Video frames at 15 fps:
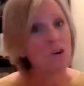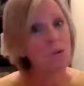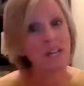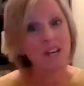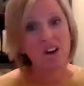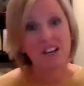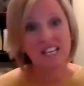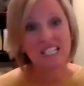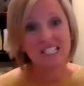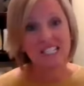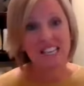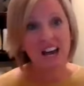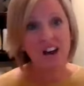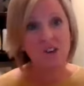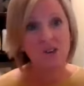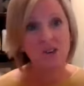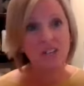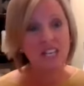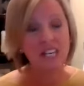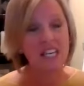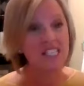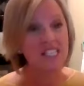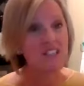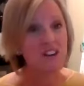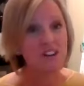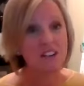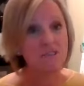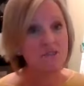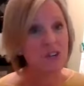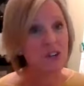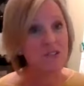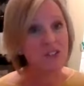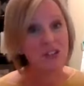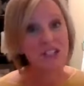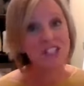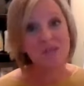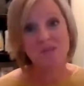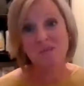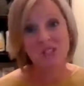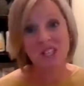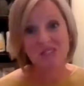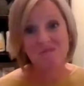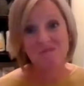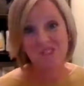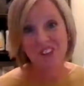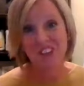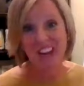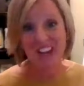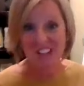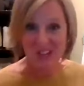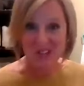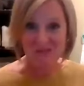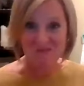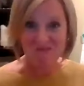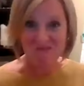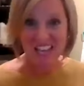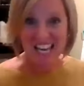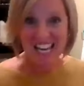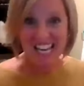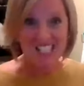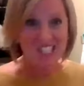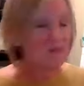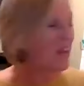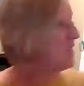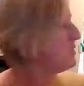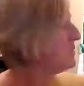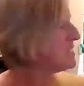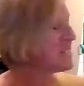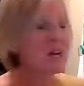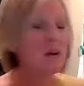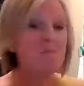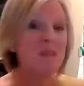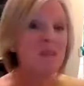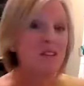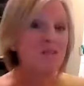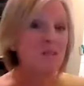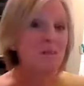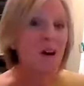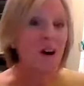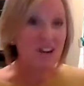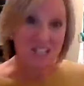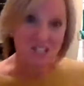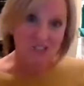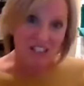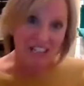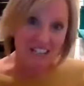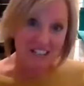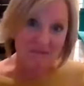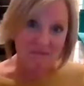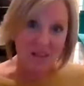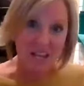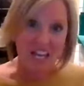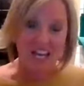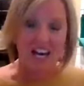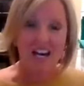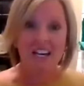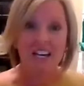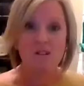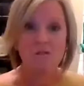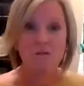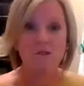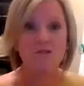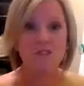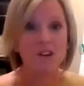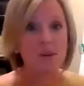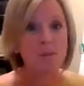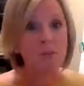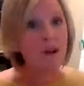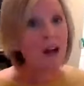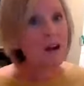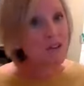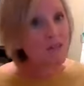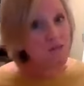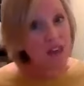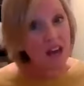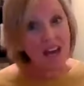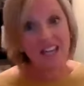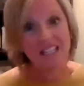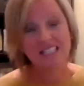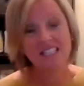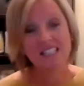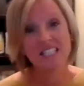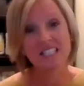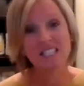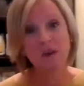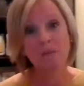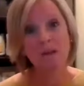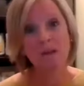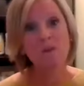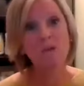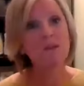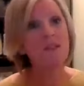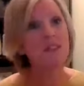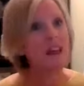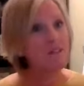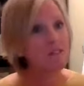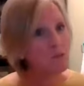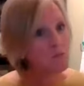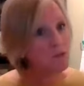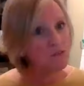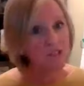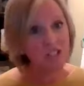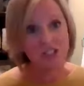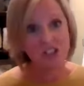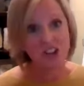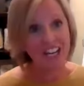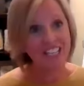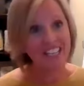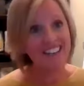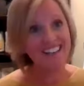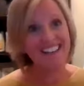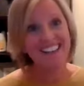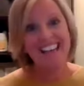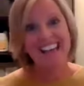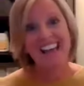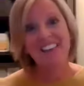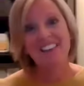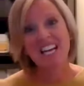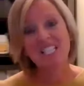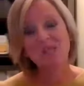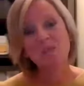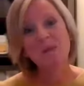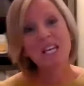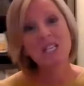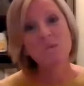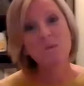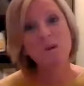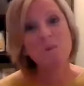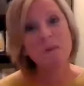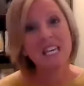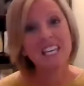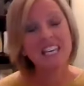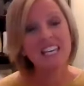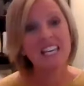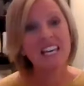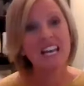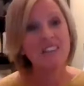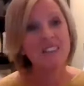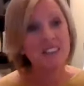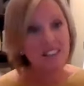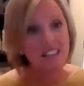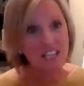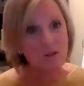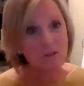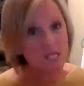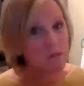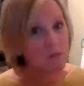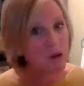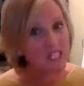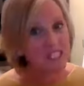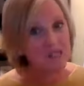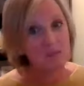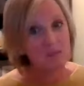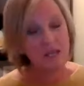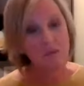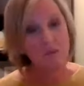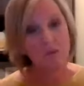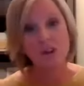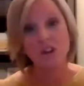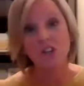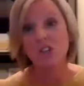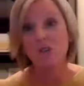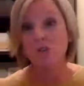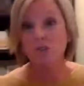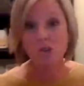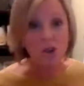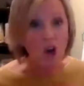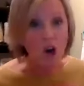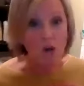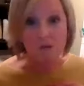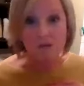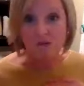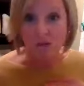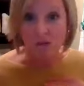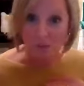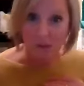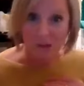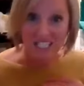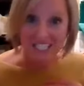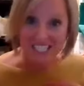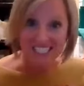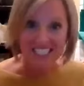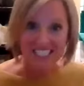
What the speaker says: quite honestly, how you can get started very, very simply with ENJO. So ENJO is a company from Austria. We're very proud of that. This company will never move to China, and that's because we're making it ethically and responsibly. We're a neutral carbon footprint.